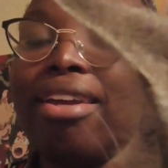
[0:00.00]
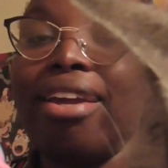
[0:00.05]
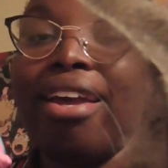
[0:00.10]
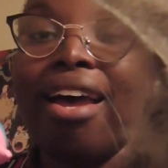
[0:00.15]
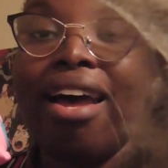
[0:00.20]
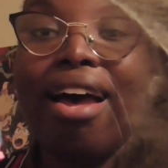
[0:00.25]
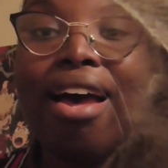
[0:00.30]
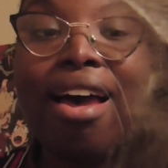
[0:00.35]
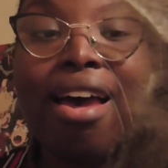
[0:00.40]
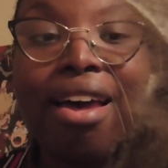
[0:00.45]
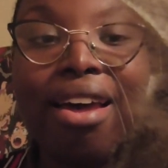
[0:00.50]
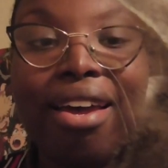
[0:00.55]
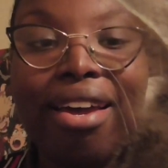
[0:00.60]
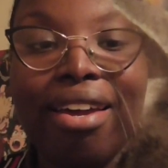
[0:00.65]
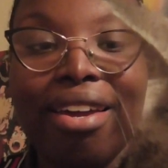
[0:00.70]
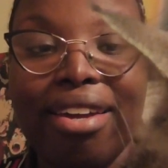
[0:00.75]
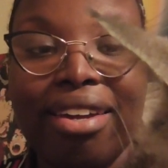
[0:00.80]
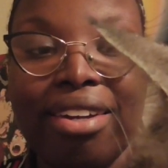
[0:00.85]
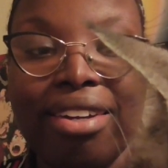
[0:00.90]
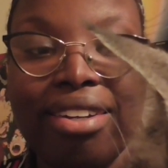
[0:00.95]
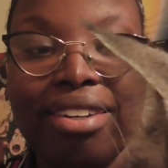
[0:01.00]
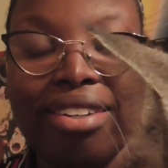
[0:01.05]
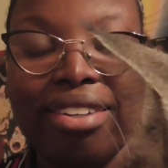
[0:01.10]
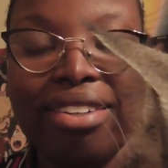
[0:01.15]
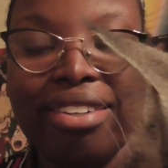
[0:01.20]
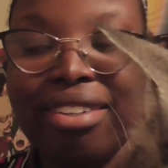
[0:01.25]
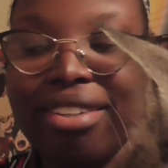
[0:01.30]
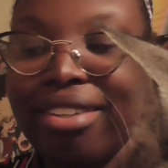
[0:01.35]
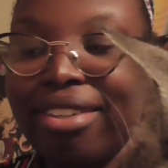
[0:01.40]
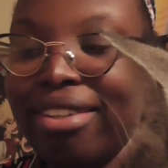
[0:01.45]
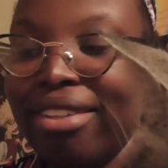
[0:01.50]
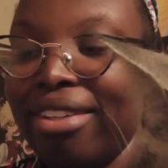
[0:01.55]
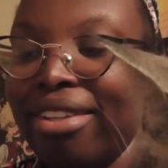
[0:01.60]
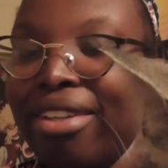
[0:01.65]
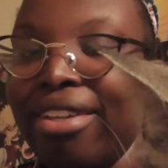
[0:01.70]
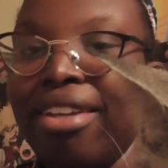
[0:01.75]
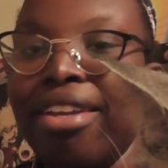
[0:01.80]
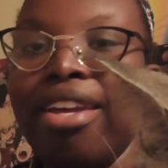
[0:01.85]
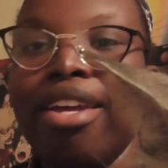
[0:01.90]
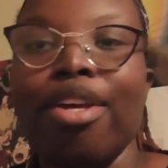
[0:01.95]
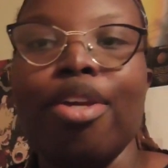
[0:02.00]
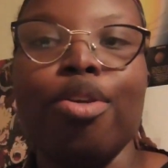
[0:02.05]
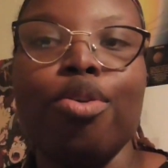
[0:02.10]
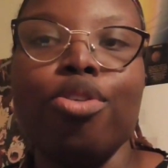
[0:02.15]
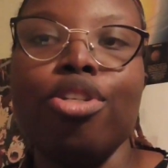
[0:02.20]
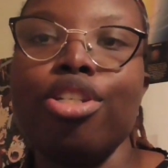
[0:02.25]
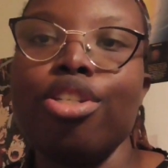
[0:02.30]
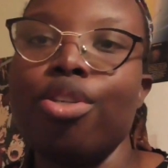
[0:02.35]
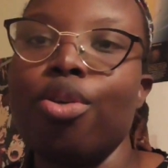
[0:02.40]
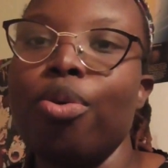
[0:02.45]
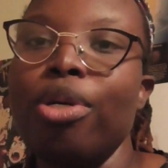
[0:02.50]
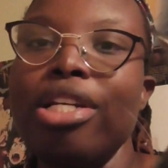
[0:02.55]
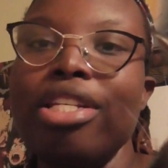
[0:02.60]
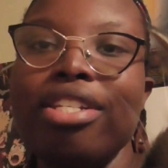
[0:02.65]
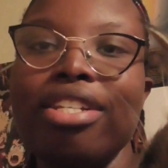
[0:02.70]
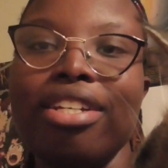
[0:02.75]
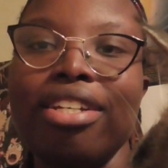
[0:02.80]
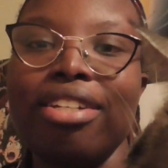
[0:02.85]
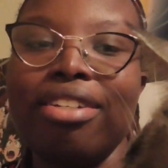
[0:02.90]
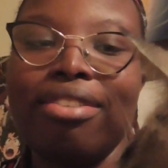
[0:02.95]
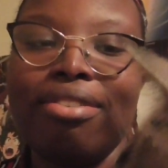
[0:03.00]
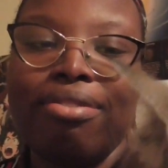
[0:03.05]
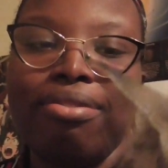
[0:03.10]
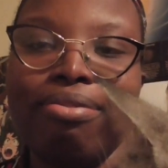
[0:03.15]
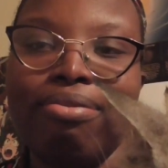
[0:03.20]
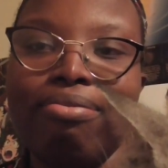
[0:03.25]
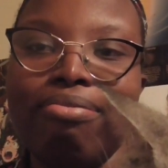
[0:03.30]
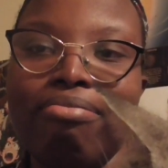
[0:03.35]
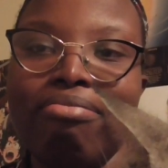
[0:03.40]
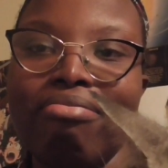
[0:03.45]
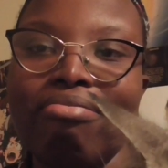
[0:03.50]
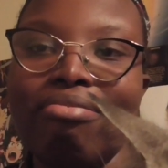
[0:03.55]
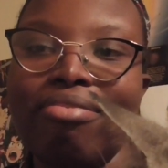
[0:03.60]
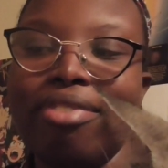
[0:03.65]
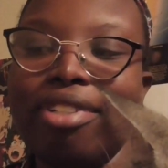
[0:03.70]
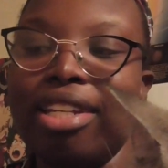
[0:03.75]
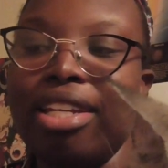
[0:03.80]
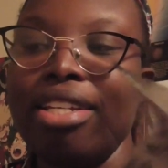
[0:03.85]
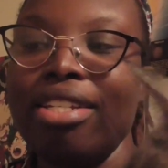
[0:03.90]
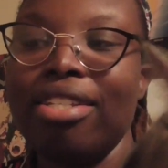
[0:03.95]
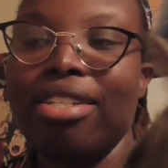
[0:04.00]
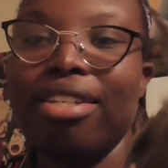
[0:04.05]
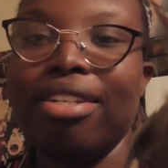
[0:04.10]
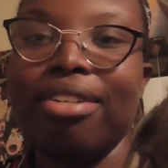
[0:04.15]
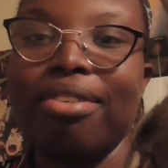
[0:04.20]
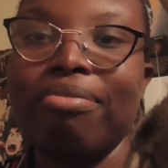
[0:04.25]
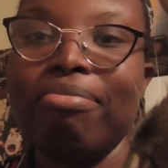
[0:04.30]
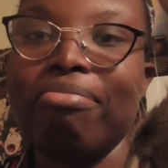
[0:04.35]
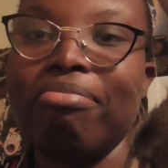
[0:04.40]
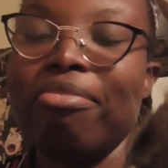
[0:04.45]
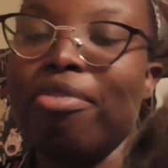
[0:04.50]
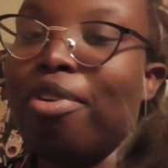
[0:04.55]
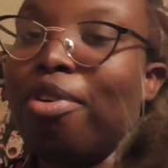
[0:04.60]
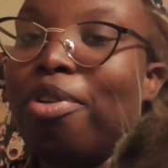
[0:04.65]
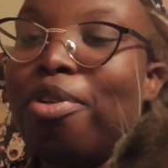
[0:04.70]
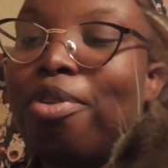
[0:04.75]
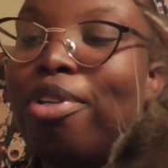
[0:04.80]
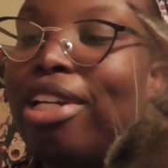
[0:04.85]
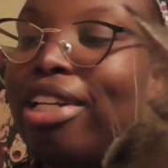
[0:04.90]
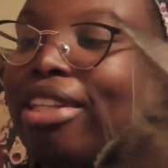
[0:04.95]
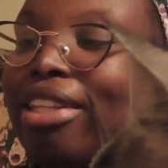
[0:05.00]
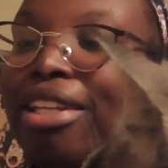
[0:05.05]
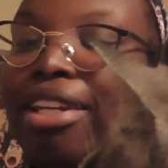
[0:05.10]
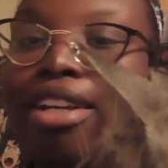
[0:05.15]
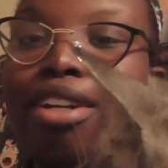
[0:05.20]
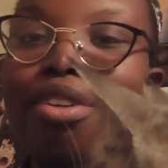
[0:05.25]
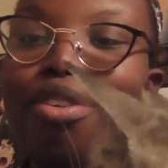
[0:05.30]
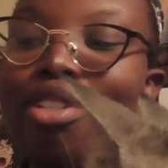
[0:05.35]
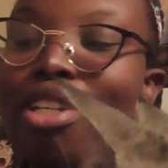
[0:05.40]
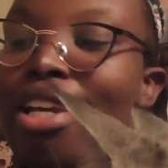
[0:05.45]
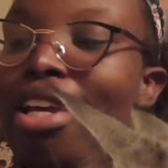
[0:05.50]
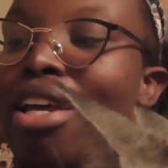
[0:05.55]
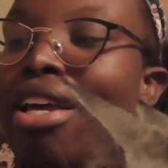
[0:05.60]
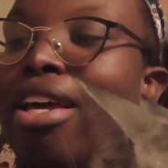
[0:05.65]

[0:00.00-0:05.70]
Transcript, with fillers: Hi. You just squeeze it. That's it. don't do nothing else.